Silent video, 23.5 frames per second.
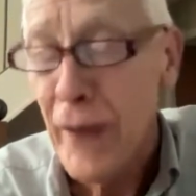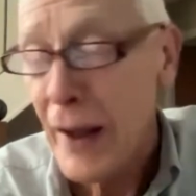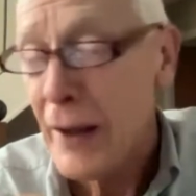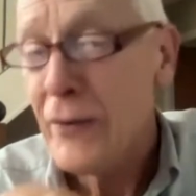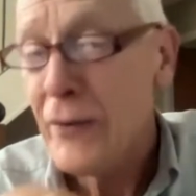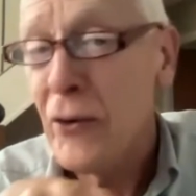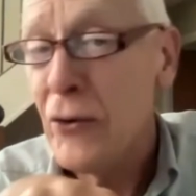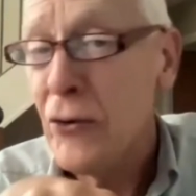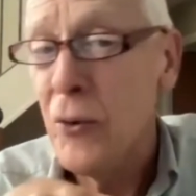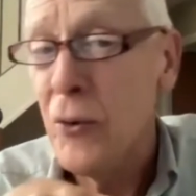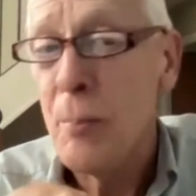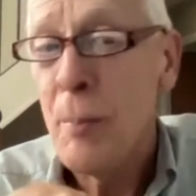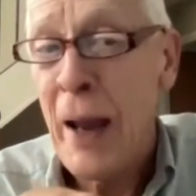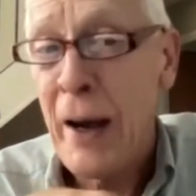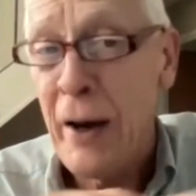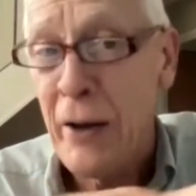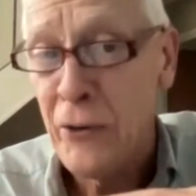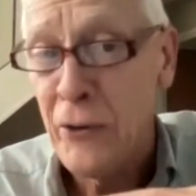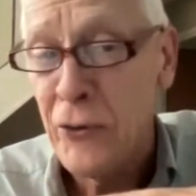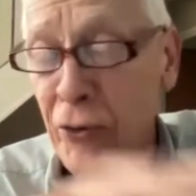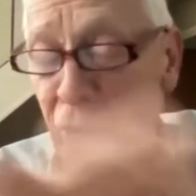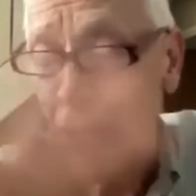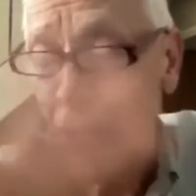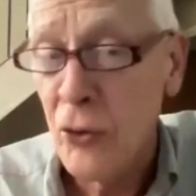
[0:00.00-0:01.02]
That doesn't
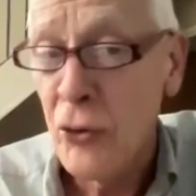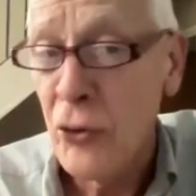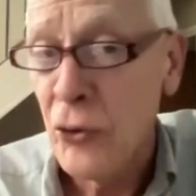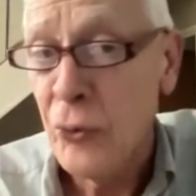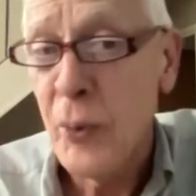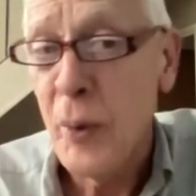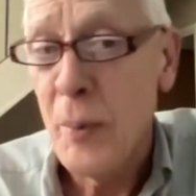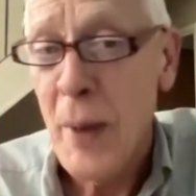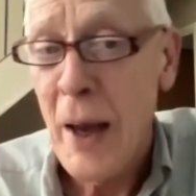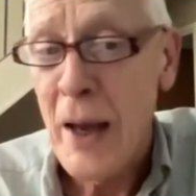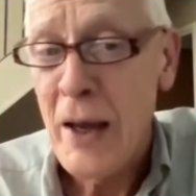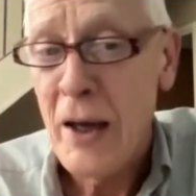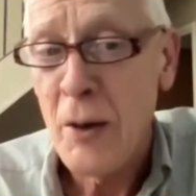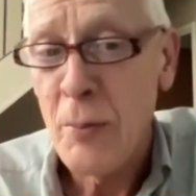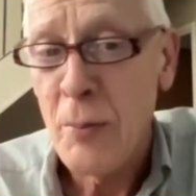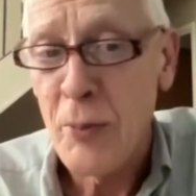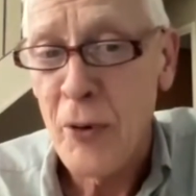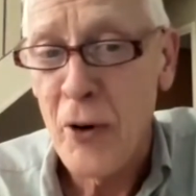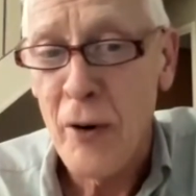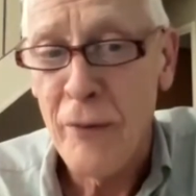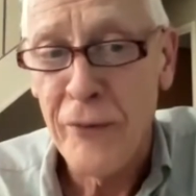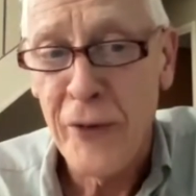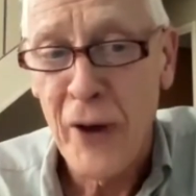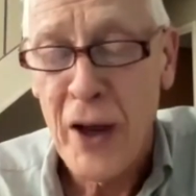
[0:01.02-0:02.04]
matter as long as we make a
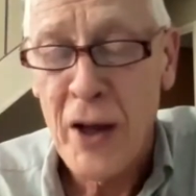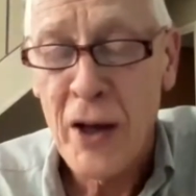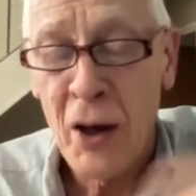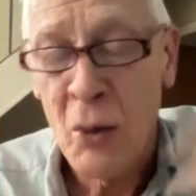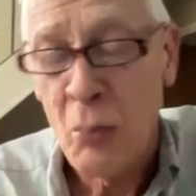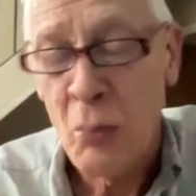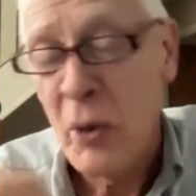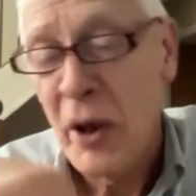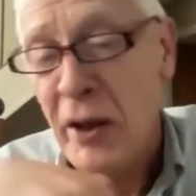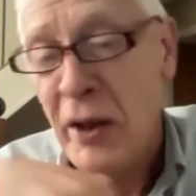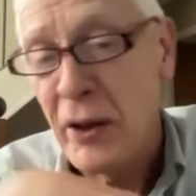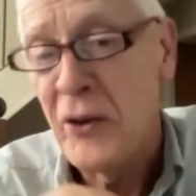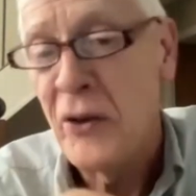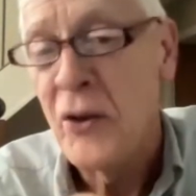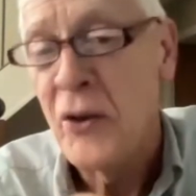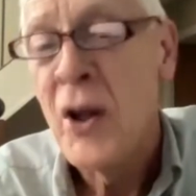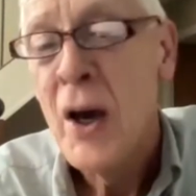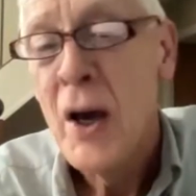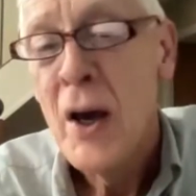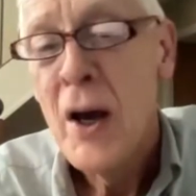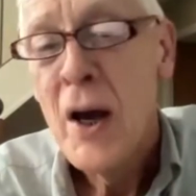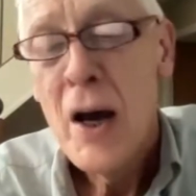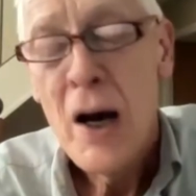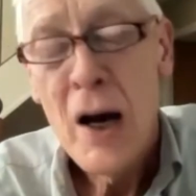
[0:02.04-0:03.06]
profit and we can
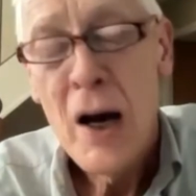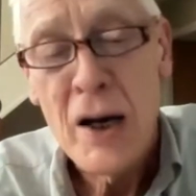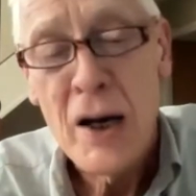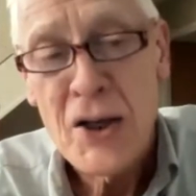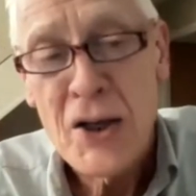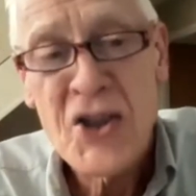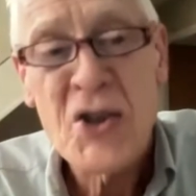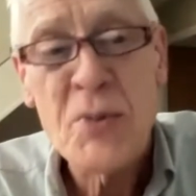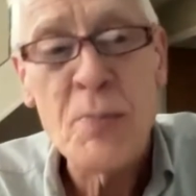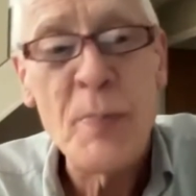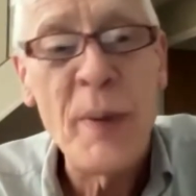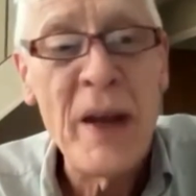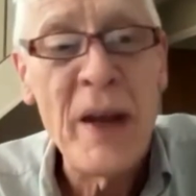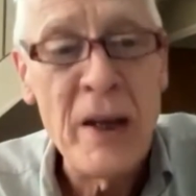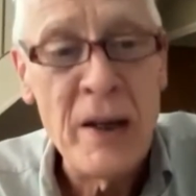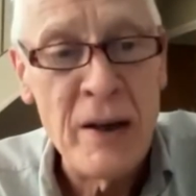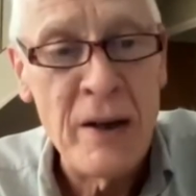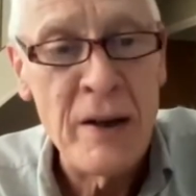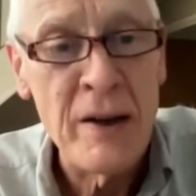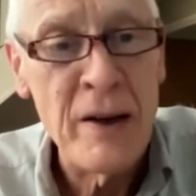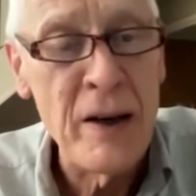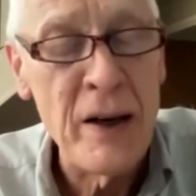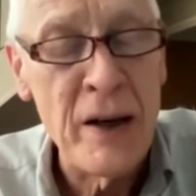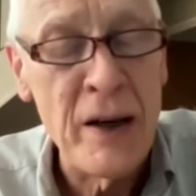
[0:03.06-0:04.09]

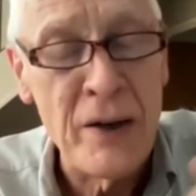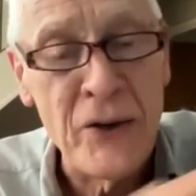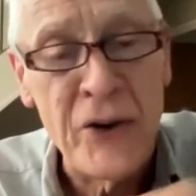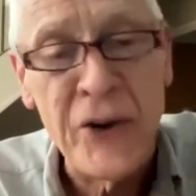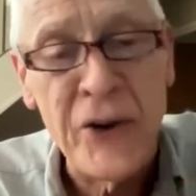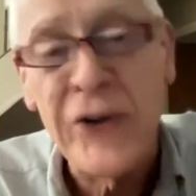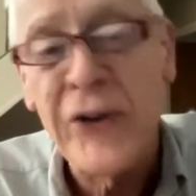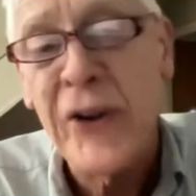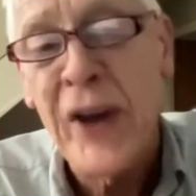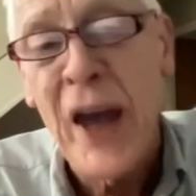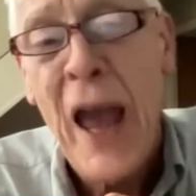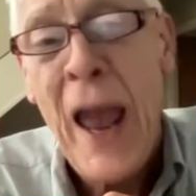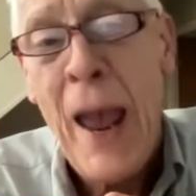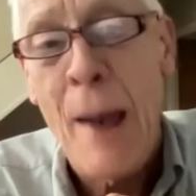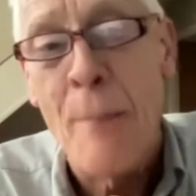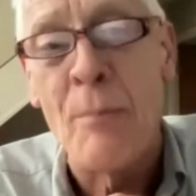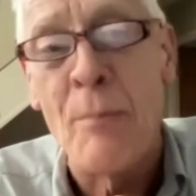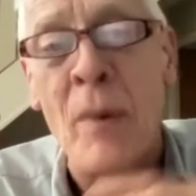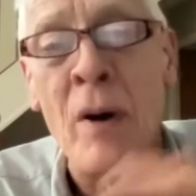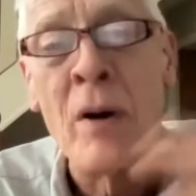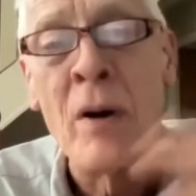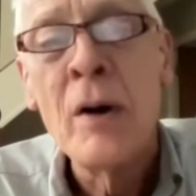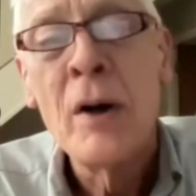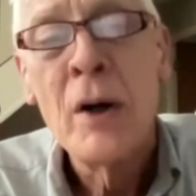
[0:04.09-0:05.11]
spin and
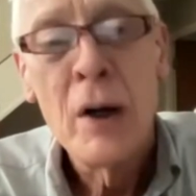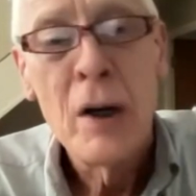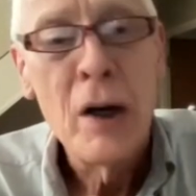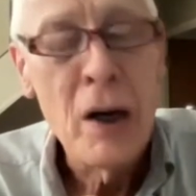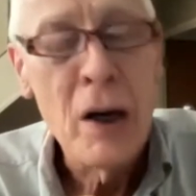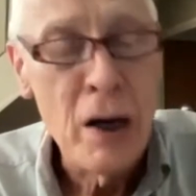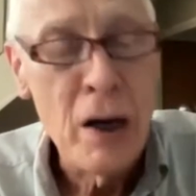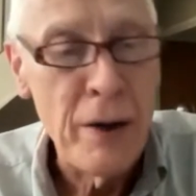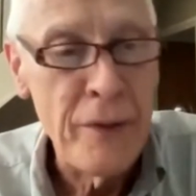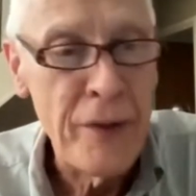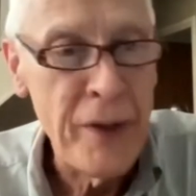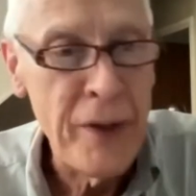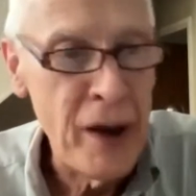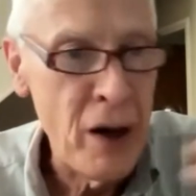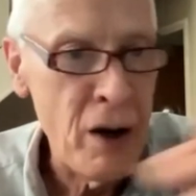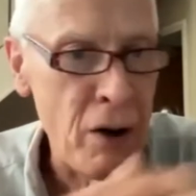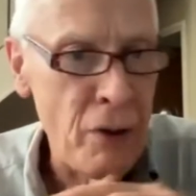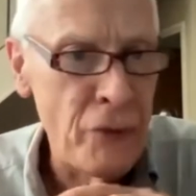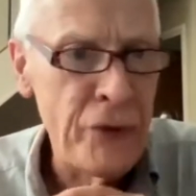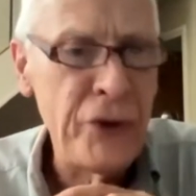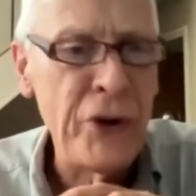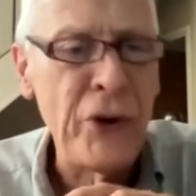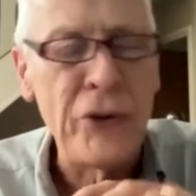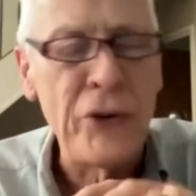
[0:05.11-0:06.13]
scam the
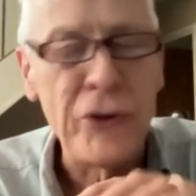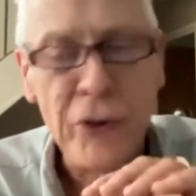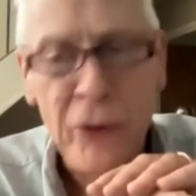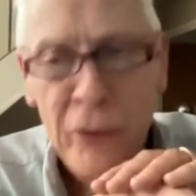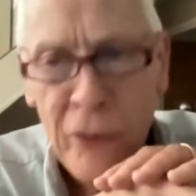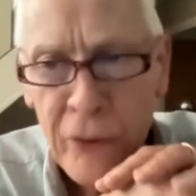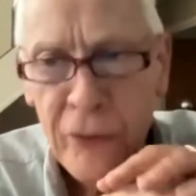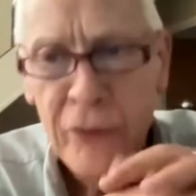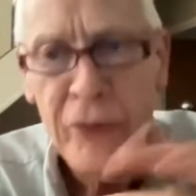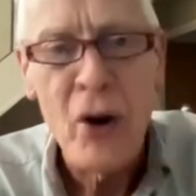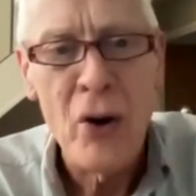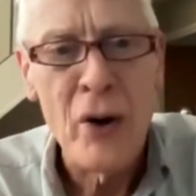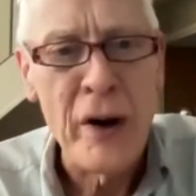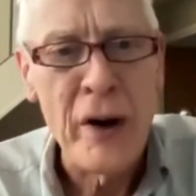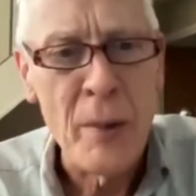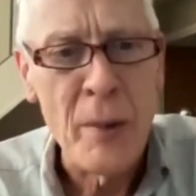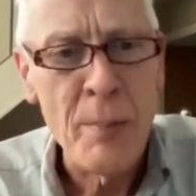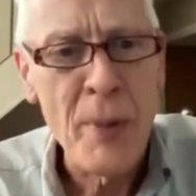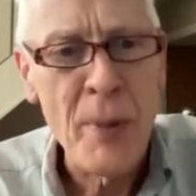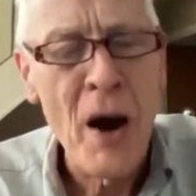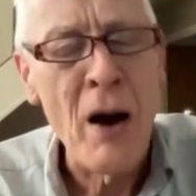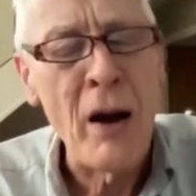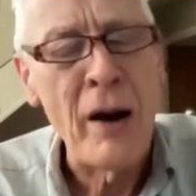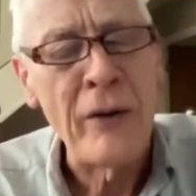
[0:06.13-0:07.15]
answers and throw in a
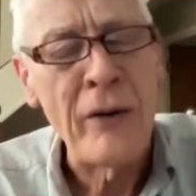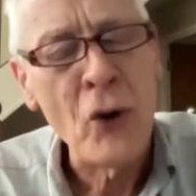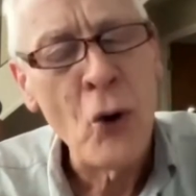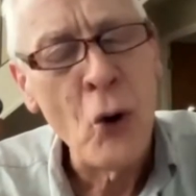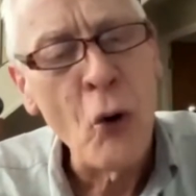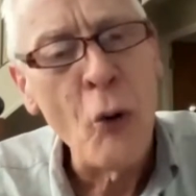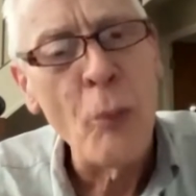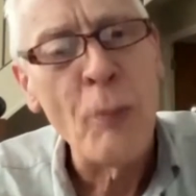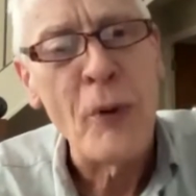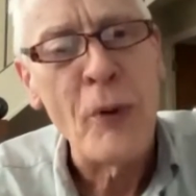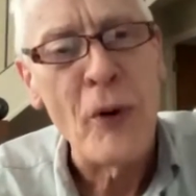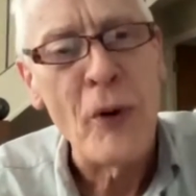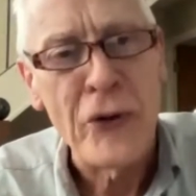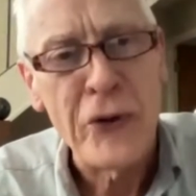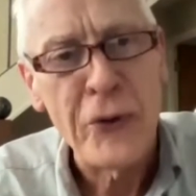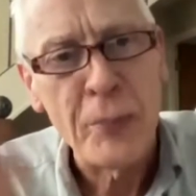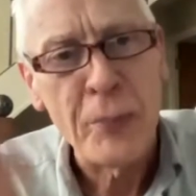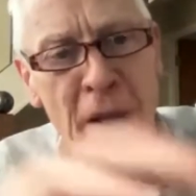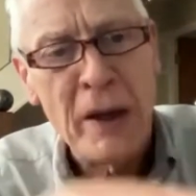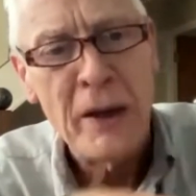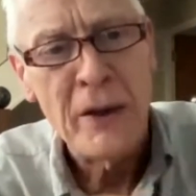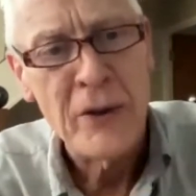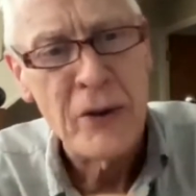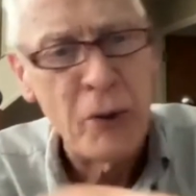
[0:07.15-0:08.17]
pile of corporate
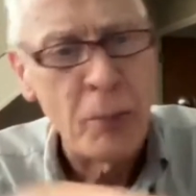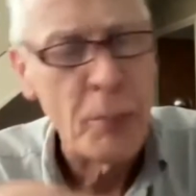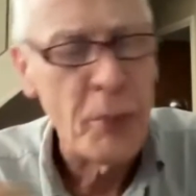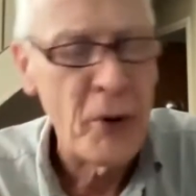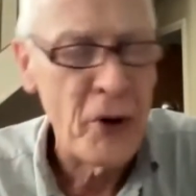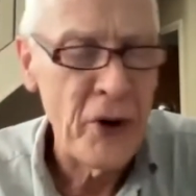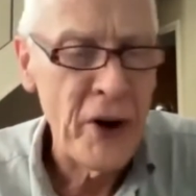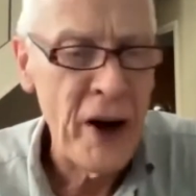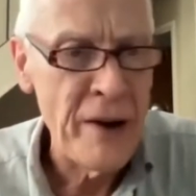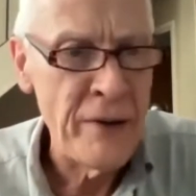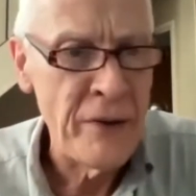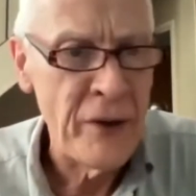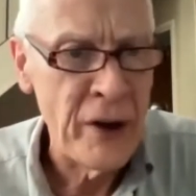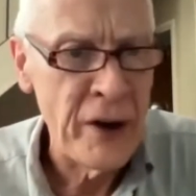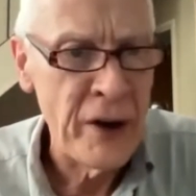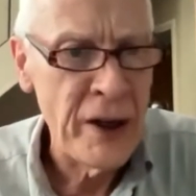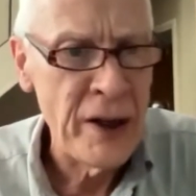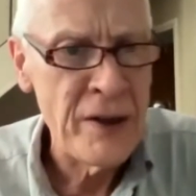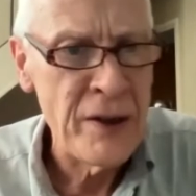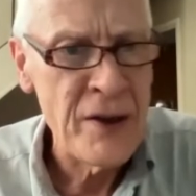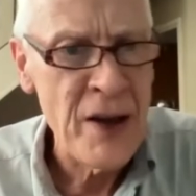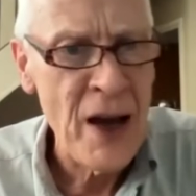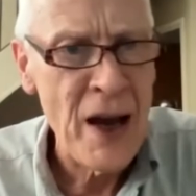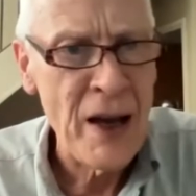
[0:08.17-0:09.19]
speak to pretend that
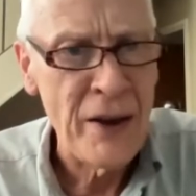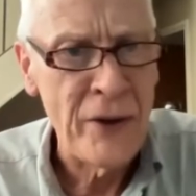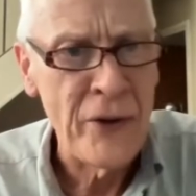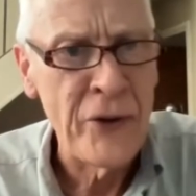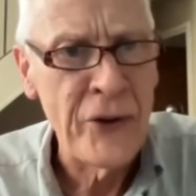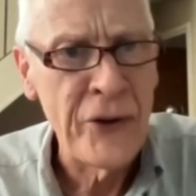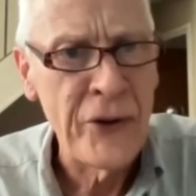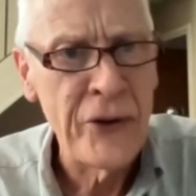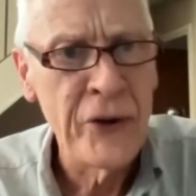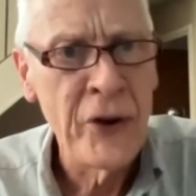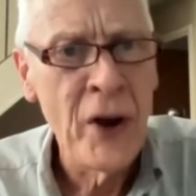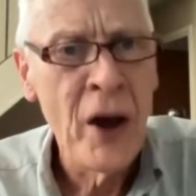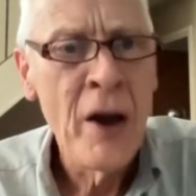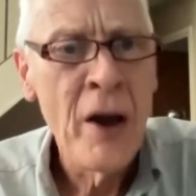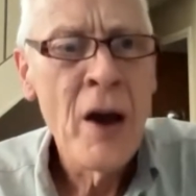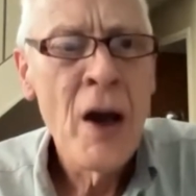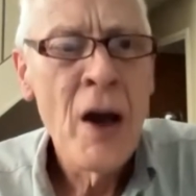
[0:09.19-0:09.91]
it does.